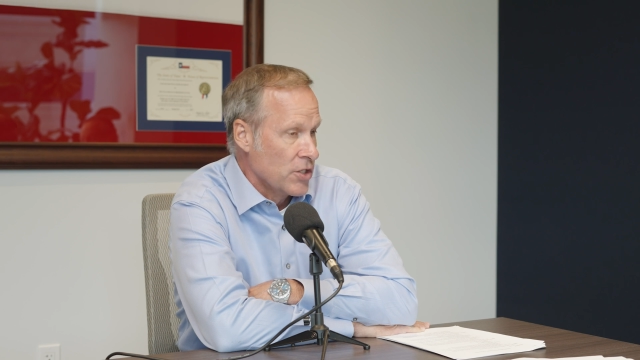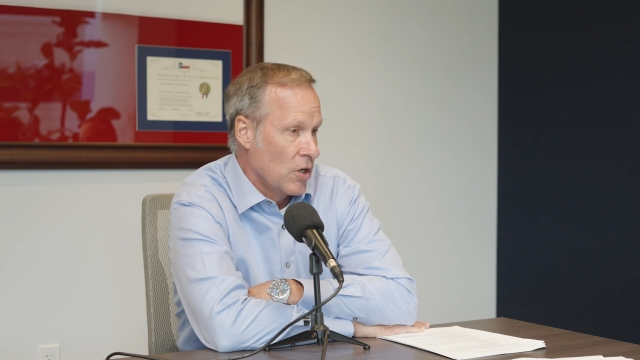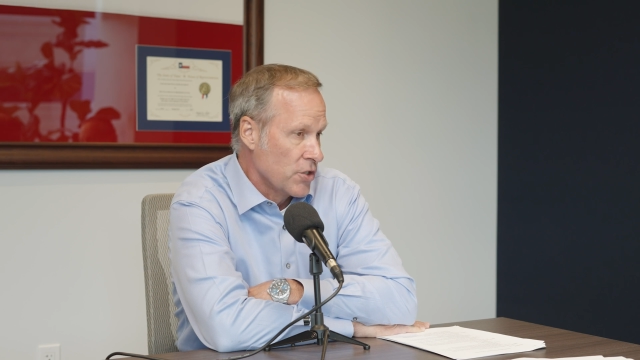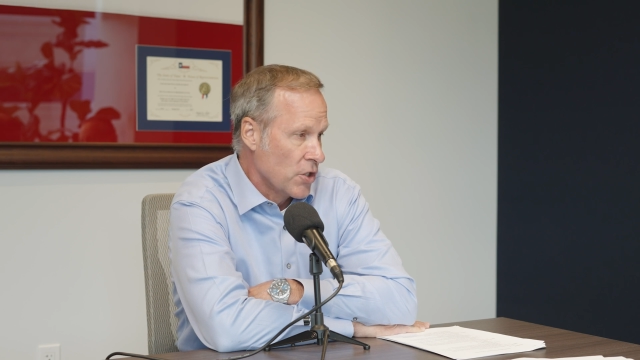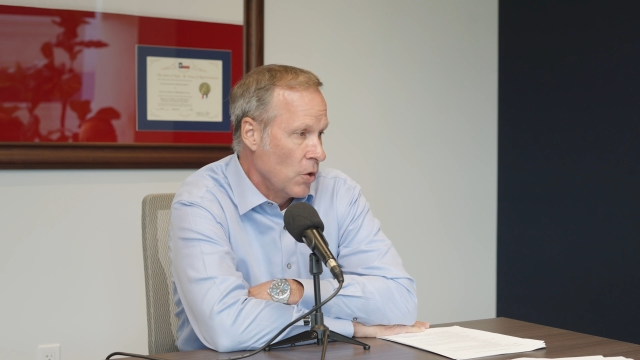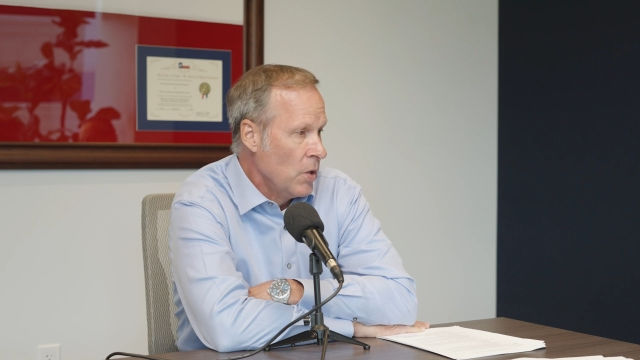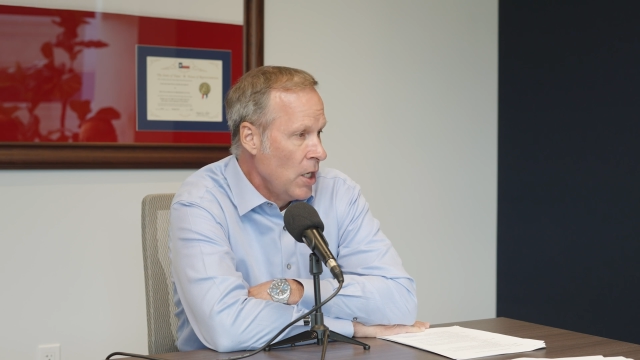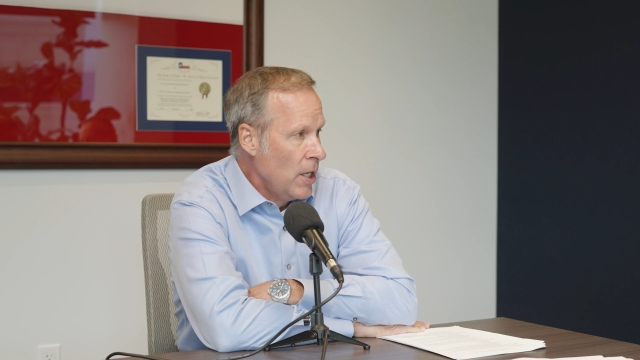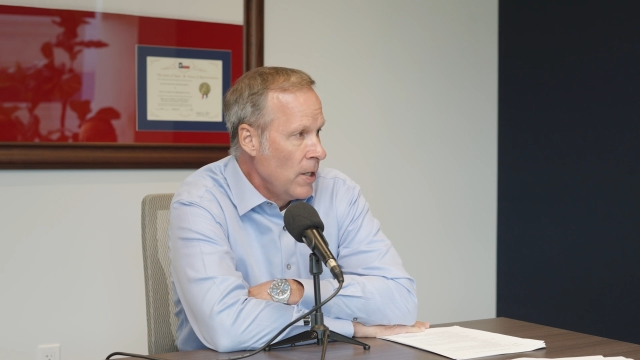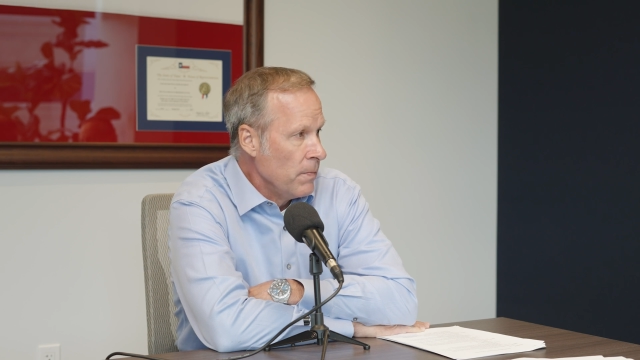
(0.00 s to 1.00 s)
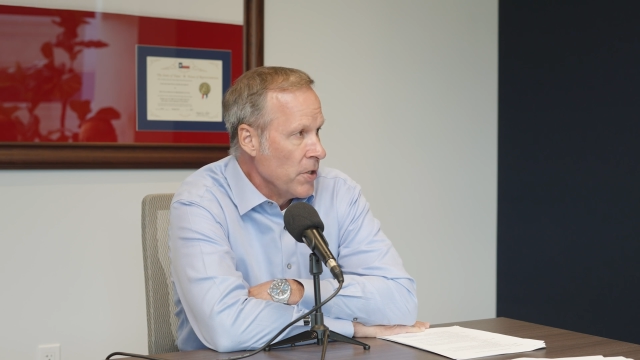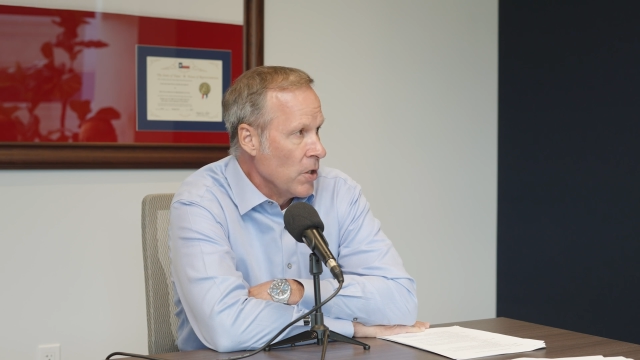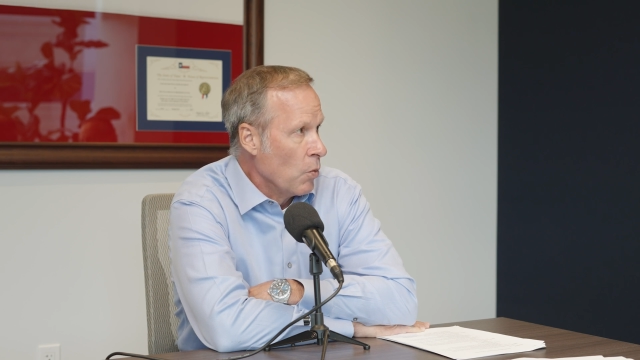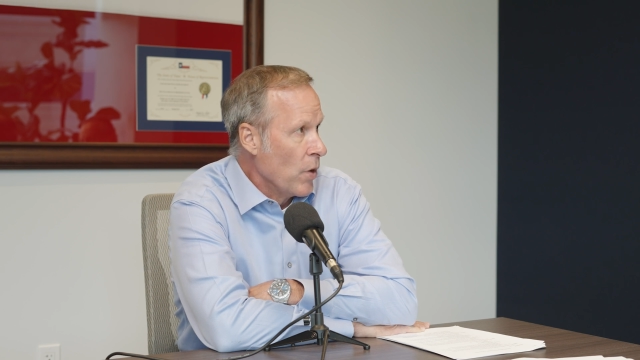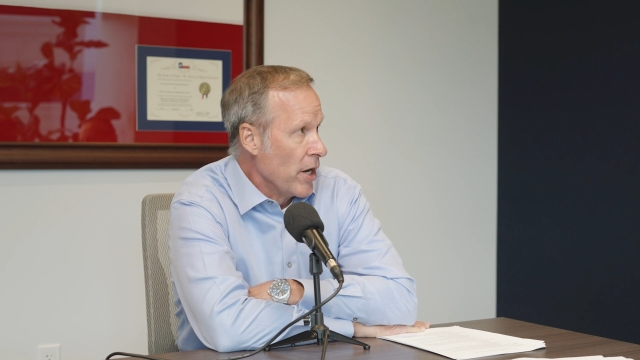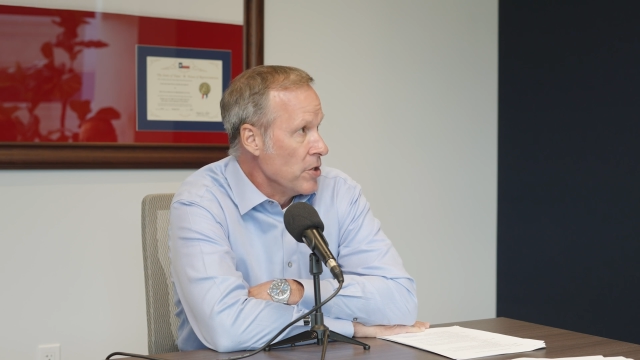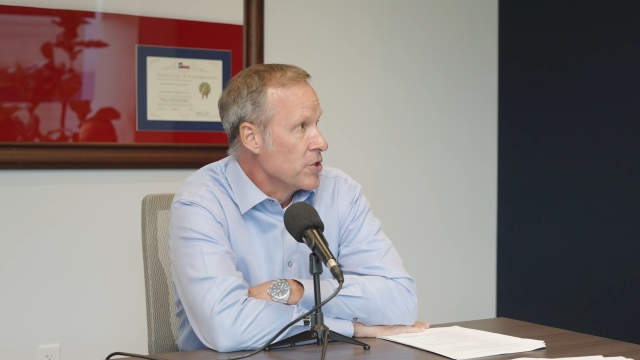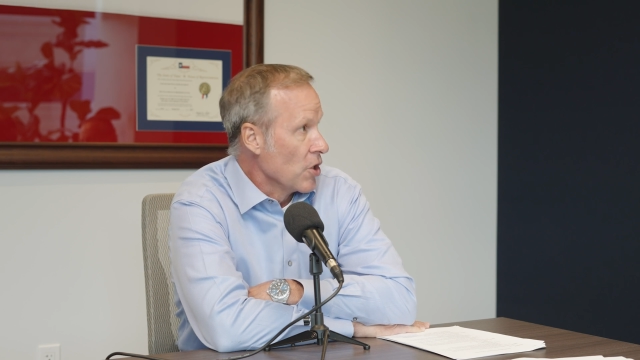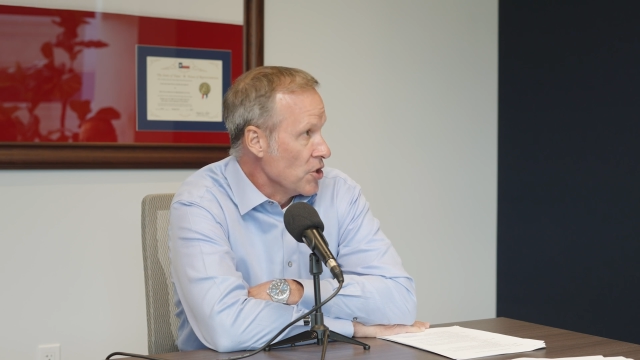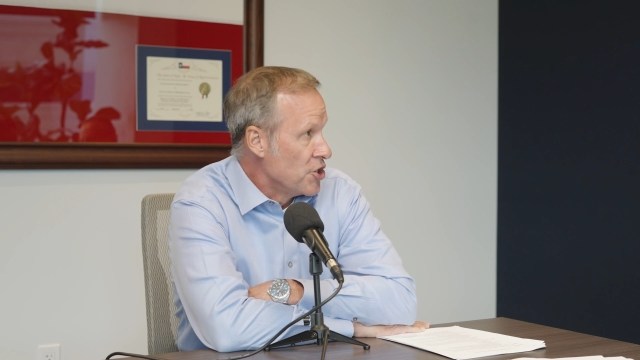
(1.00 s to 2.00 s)
It's also where you
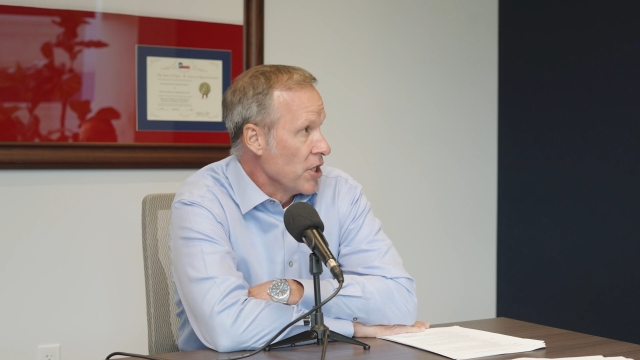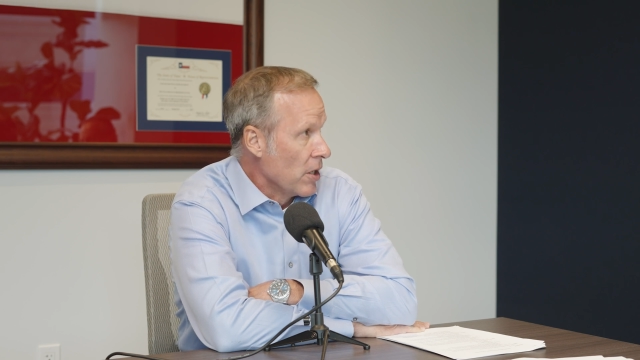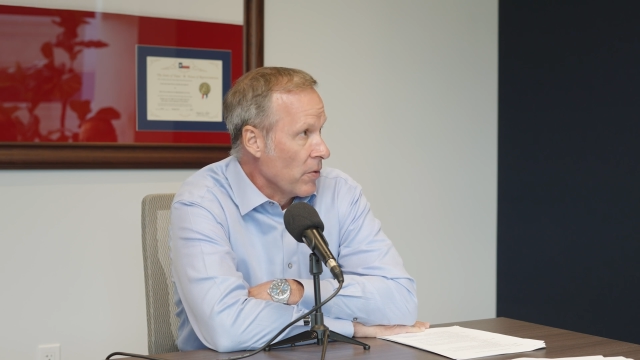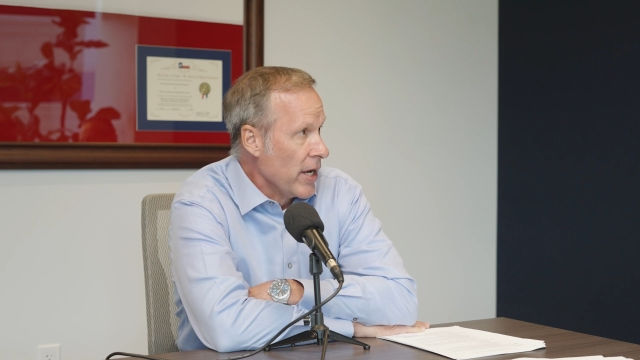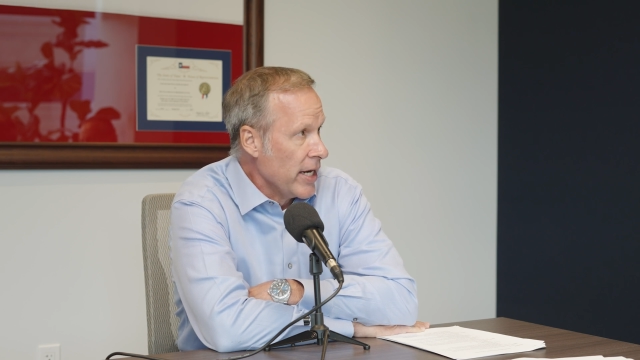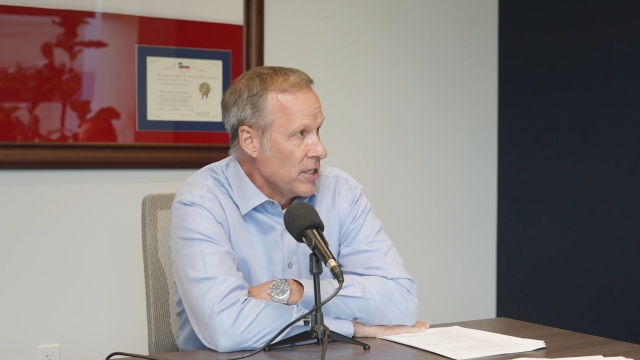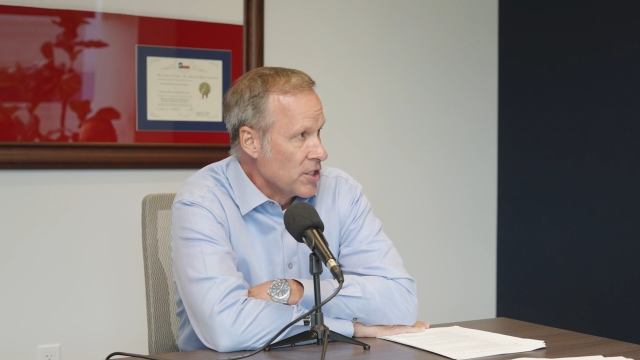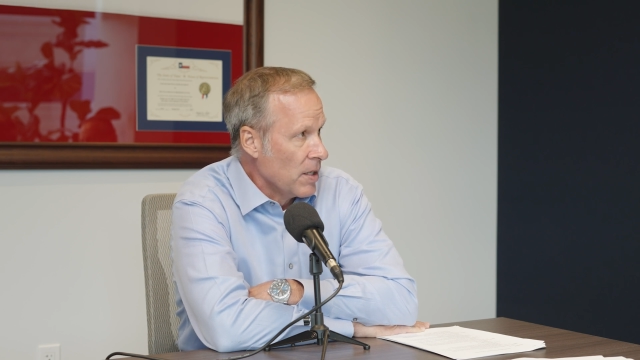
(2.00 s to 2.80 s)
start generating